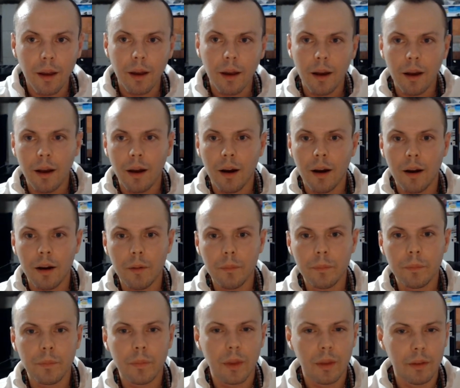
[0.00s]
Um,
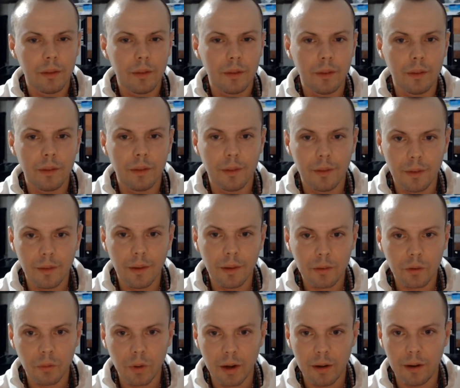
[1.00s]
this
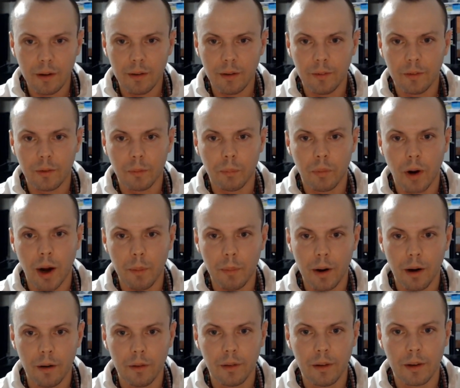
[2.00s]
reading is
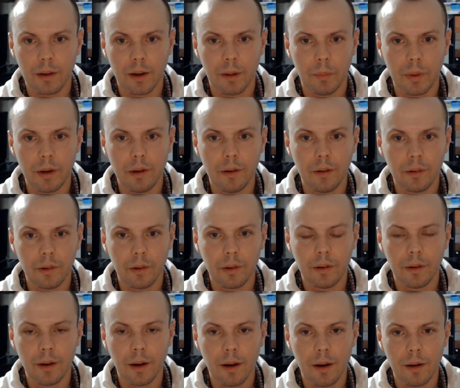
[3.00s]
primarily going to be
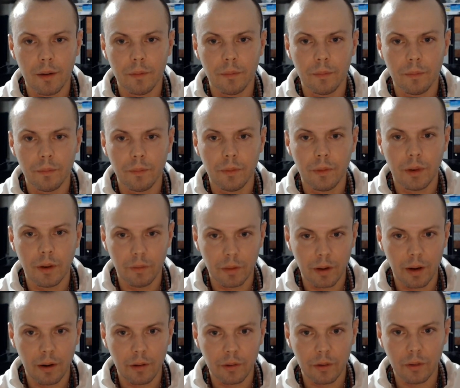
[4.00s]
using
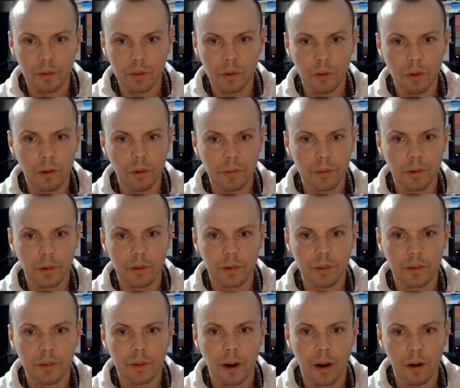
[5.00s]
divination tools such as
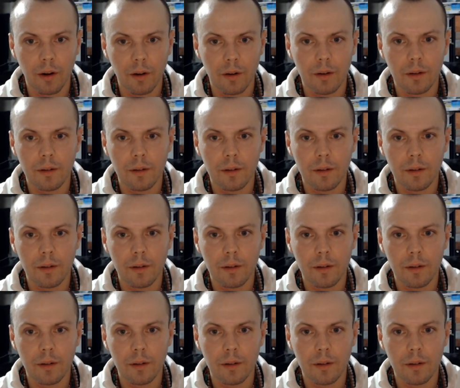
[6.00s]
tarot.